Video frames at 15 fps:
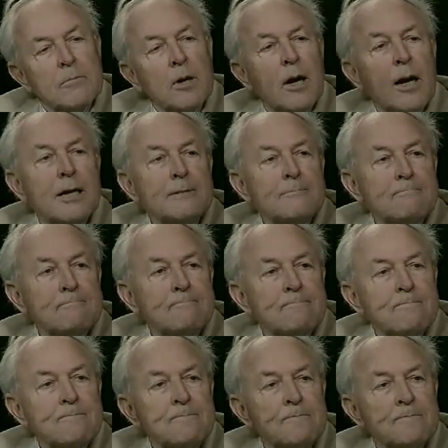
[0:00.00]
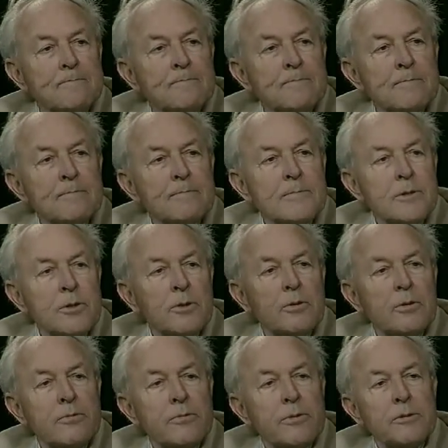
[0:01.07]
God, the
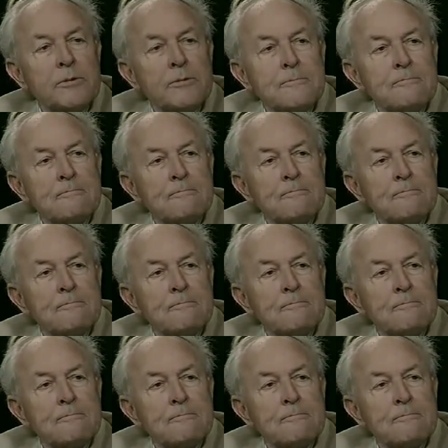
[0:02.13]
universe.